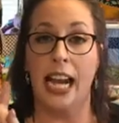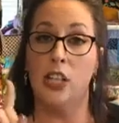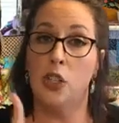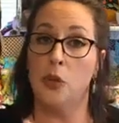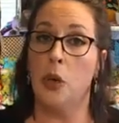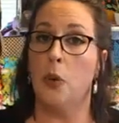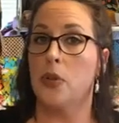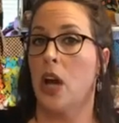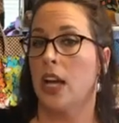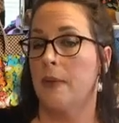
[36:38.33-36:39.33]
And I do know what
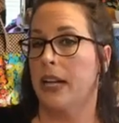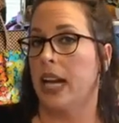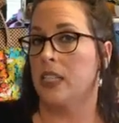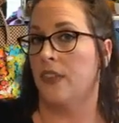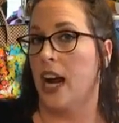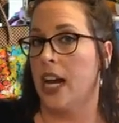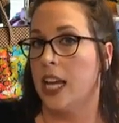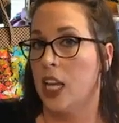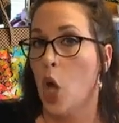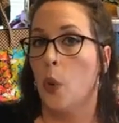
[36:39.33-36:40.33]
we're talking about next
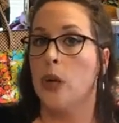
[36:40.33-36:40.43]
Friday.